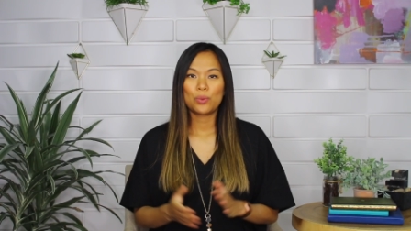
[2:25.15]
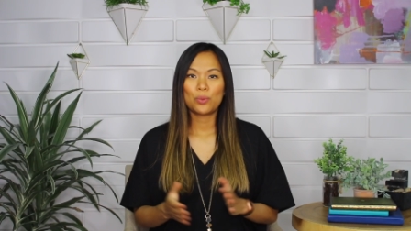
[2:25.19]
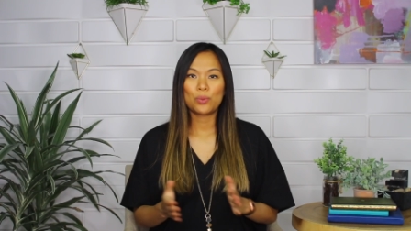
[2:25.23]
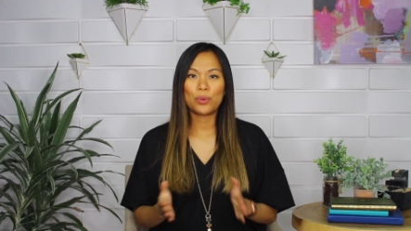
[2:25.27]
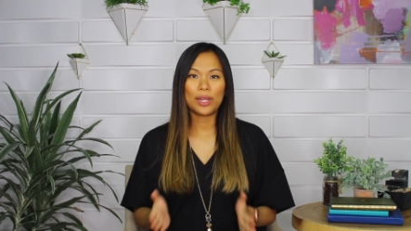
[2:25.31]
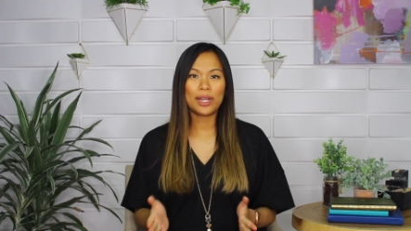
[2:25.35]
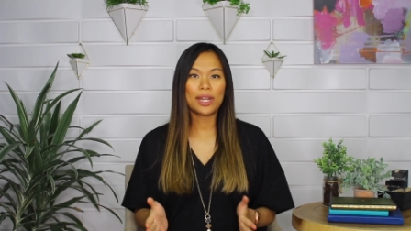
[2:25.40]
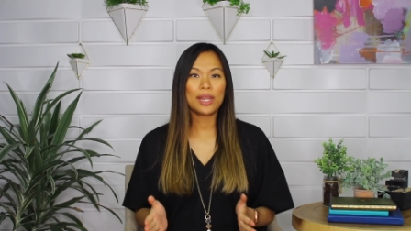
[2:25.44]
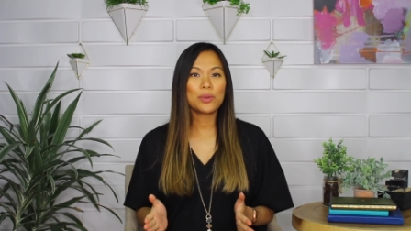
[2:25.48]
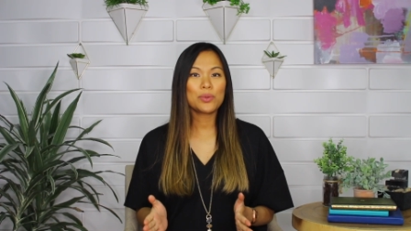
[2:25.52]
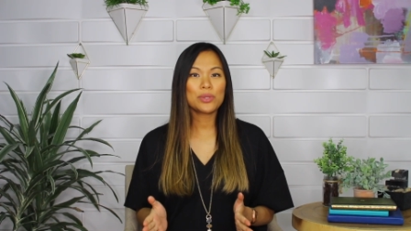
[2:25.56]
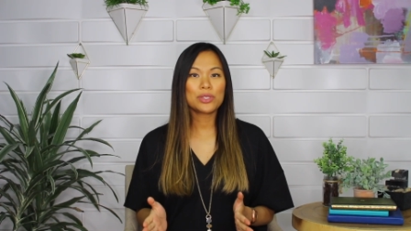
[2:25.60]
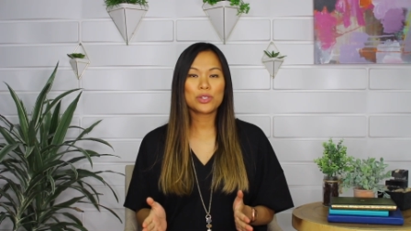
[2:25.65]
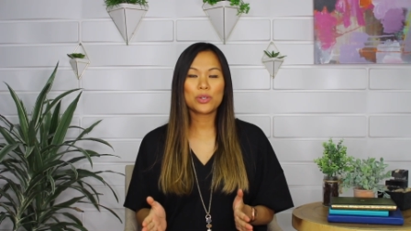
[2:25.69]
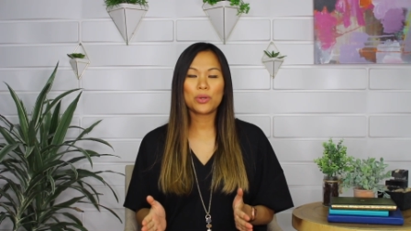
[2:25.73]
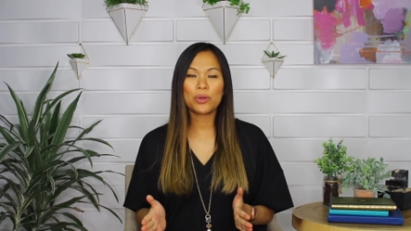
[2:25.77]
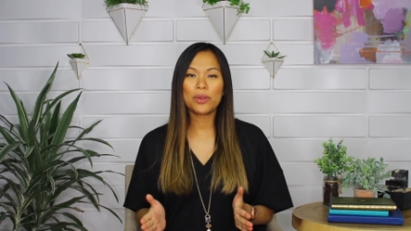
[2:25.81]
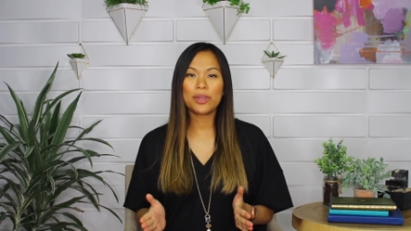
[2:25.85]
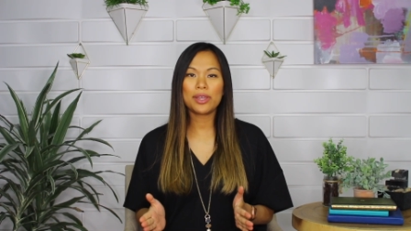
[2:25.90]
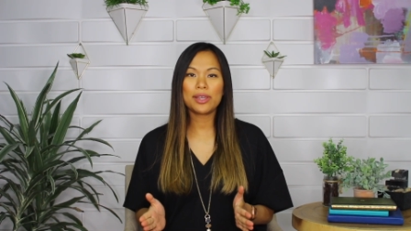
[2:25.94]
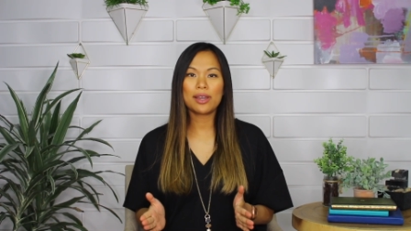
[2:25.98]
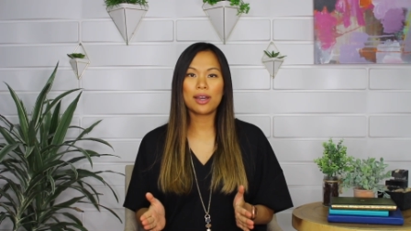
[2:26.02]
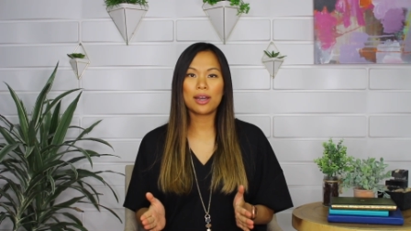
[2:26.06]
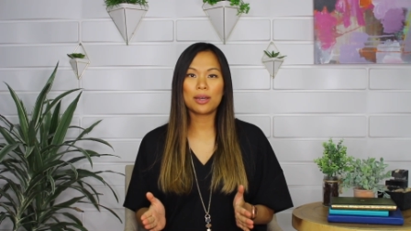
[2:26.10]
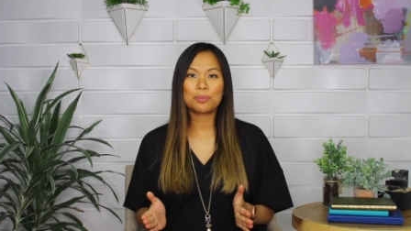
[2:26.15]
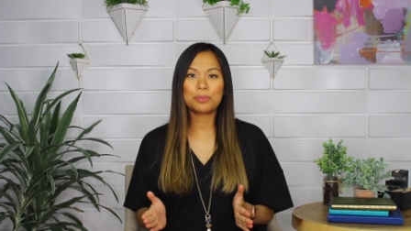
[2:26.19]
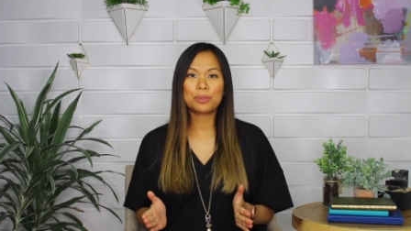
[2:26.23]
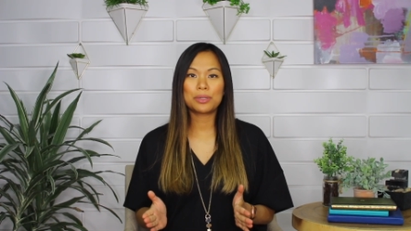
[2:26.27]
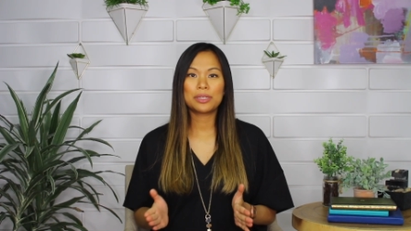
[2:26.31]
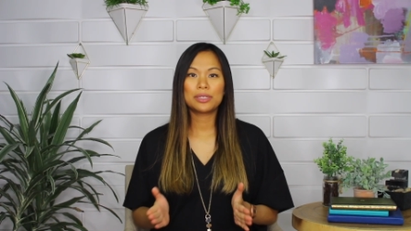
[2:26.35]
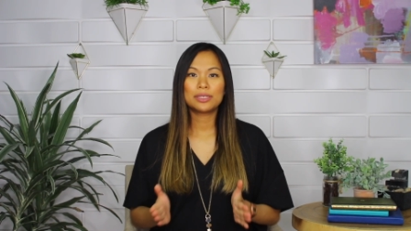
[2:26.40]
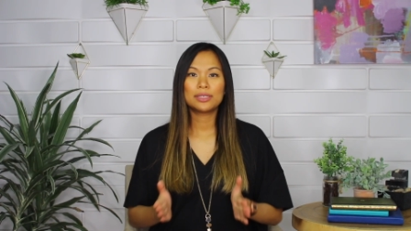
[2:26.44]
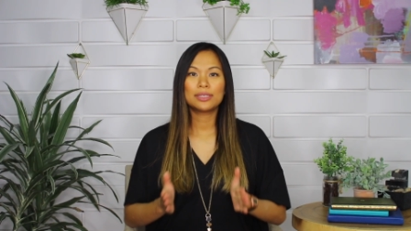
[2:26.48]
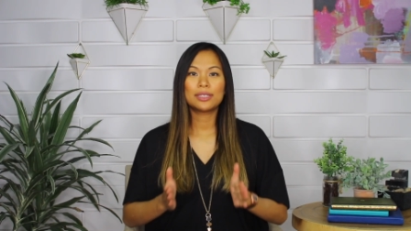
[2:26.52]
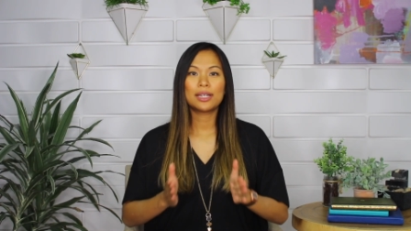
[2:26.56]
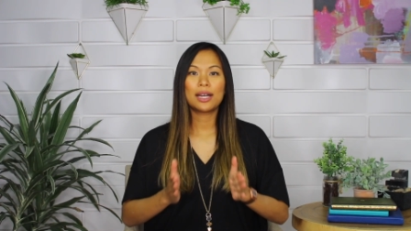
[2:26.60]
When I was growing up,
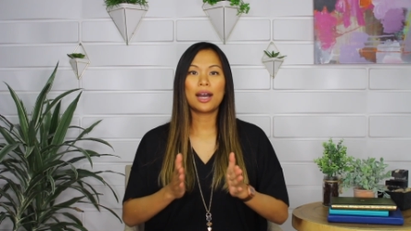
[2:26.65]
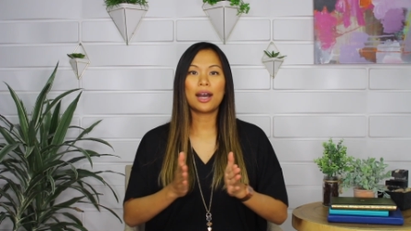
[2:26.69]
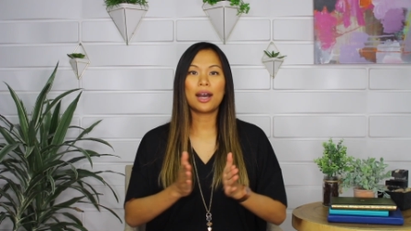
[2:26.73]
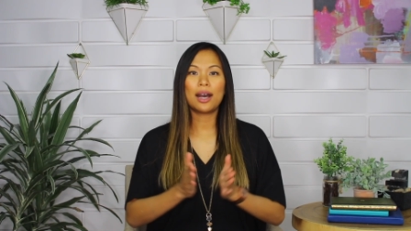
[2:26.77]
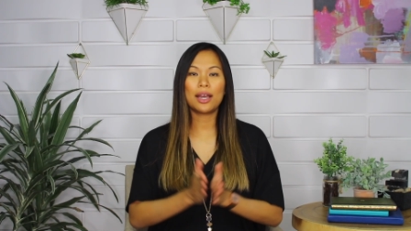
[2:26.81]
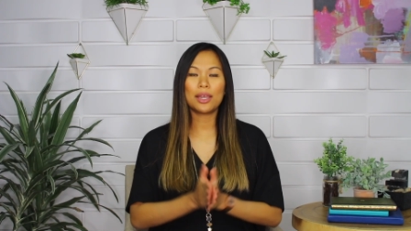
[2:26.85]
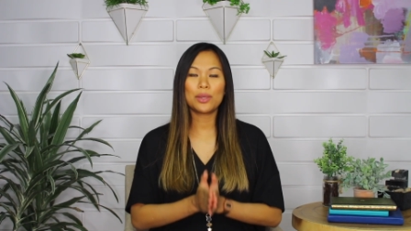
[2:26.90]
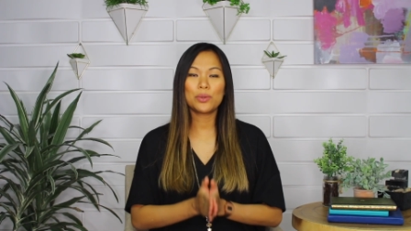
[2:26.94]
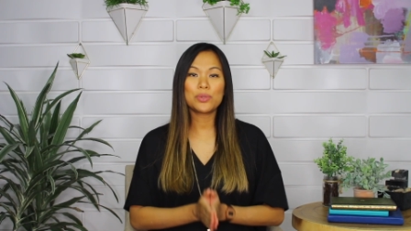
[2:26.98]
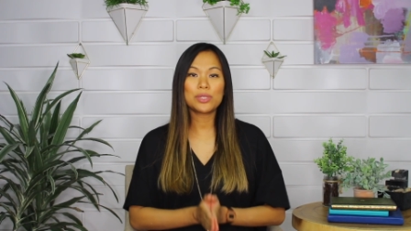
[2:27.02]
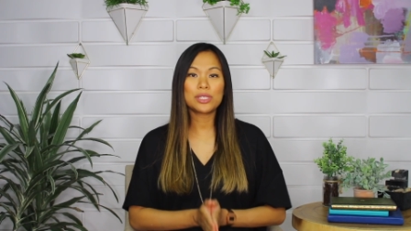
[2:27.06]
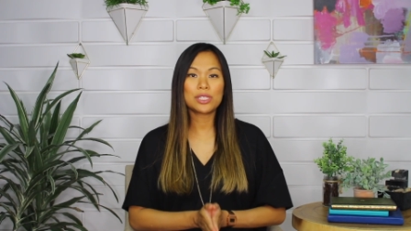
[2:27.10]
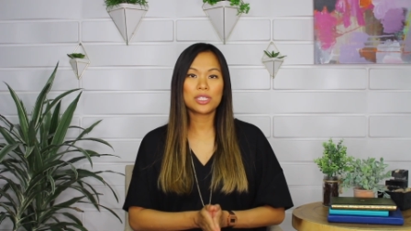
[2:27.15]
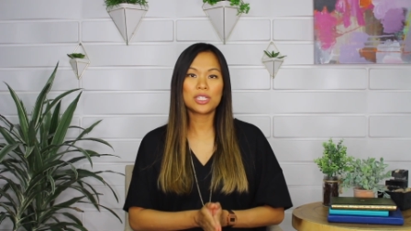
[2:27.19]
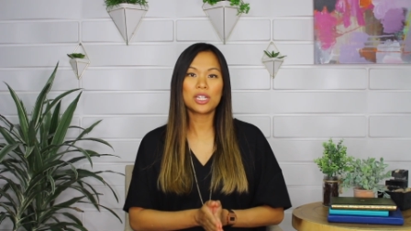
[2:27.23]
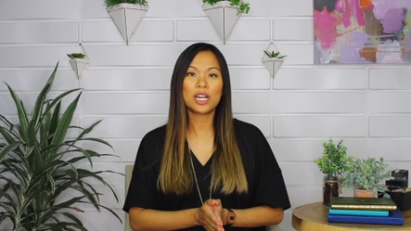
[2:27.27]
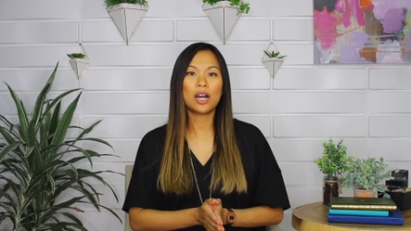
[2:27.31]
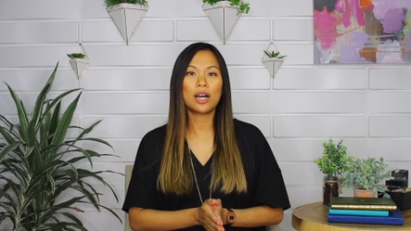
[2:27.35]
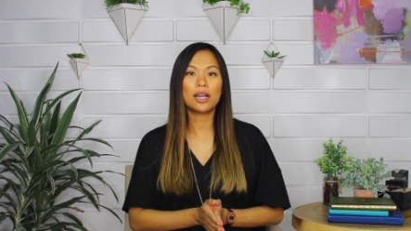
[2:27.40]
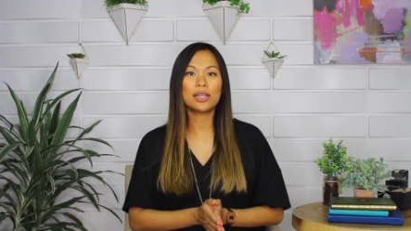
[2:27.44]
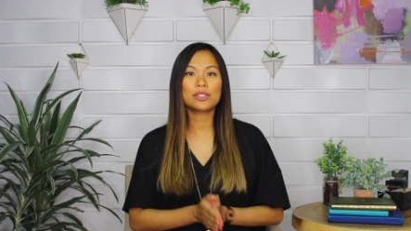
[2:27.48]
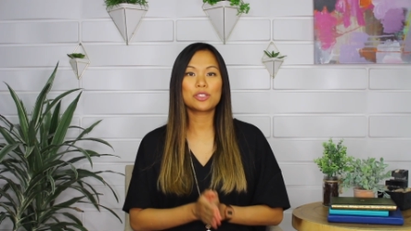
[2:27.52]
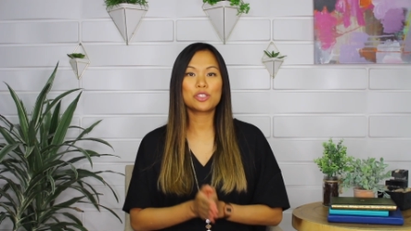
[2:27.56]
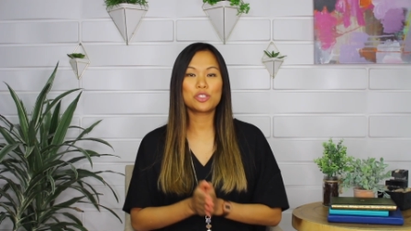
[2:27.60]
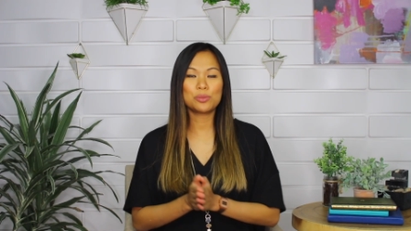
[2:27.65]
I was taught